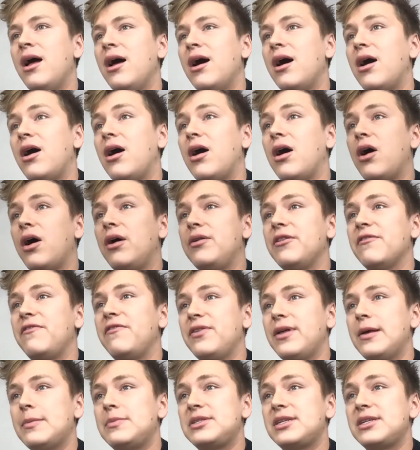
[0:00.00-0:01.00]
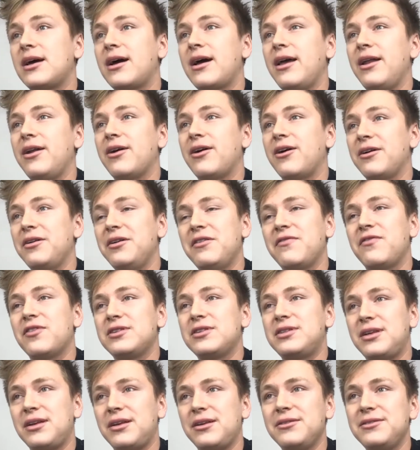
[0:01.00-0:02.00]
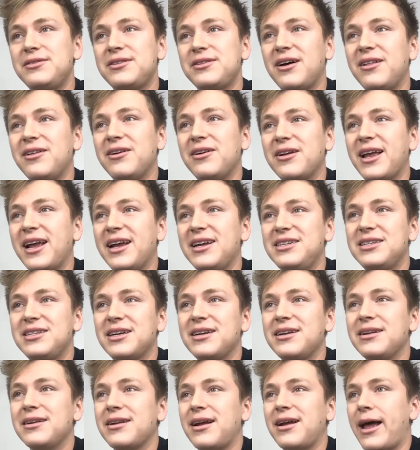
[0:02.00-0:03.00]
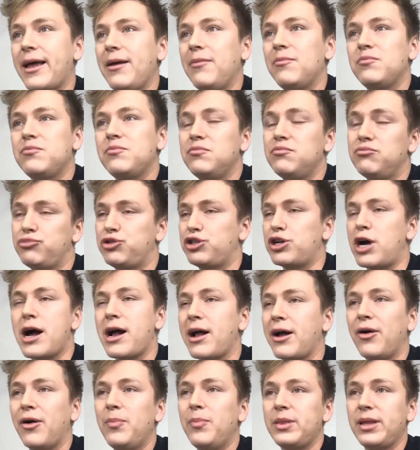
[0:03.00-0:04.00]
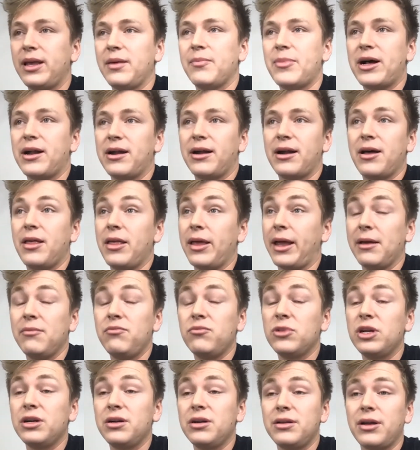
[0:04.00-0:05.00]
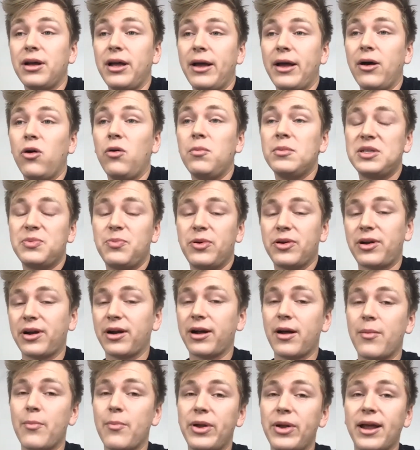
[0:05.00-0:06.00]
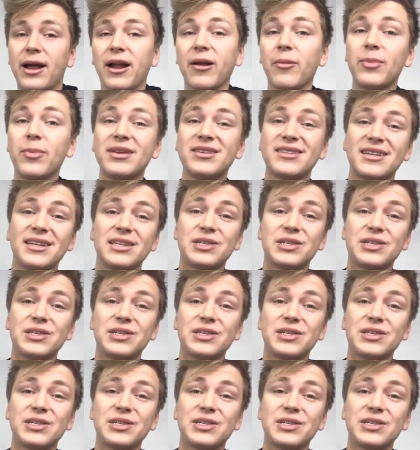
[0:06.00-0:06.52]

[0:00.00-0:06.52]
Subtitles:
On the flip side, our University of Utah location, I talk openly about it now. It almost put our company out of business